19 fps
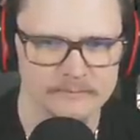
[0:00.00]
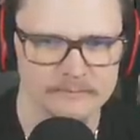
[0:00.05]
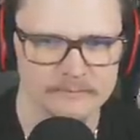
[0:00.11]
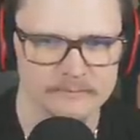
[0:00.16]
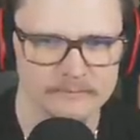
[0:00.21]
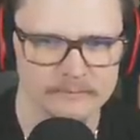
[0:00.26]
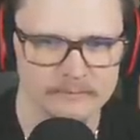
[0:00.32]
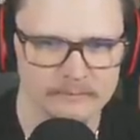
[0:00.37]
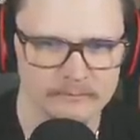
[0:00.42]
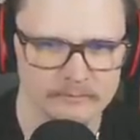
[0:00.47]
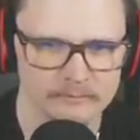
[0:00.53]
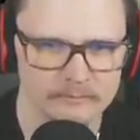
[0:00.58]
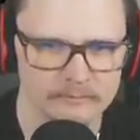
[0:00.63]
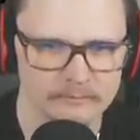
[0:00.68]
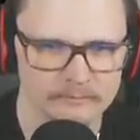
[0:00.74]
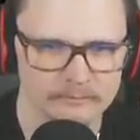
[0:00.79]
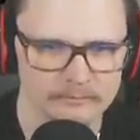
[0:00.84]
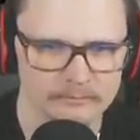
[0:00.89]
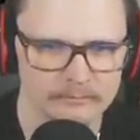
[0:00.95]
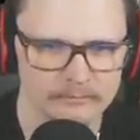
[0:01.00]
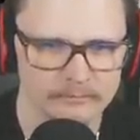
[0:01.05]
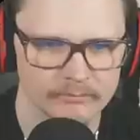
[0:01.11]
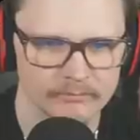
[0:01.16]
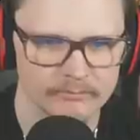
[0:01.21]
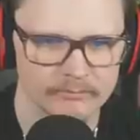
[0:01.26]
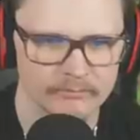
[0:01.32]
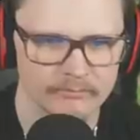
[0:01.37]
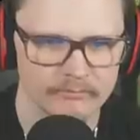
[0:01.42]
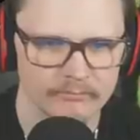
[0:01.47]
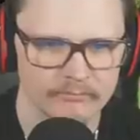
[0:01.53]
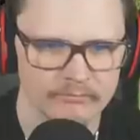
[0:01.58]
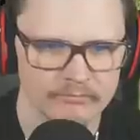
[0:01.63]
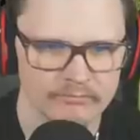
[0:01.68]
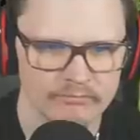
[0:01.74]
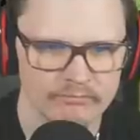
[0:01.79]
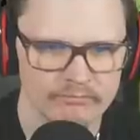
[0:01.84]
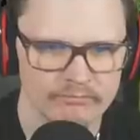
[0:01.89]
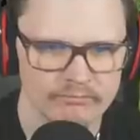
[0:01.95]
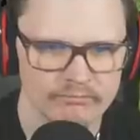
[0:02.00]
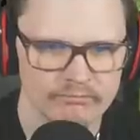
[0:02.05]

Nobody speaks.